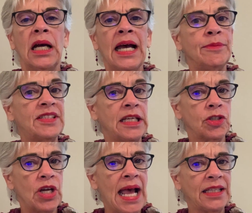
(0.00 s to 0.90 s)
I'm
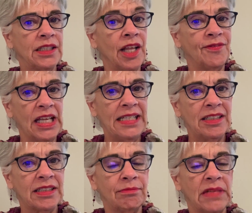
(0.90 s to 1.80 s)
Sandra Allen
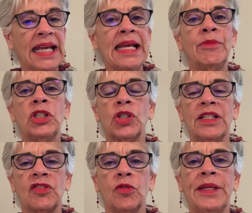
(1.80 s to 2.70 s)
Lovelace. I am a
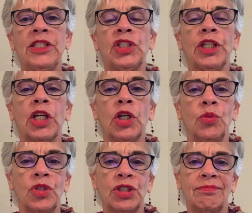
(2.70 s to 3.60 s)
transformation
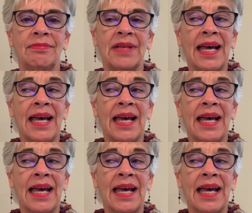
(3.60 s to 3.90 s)
coach.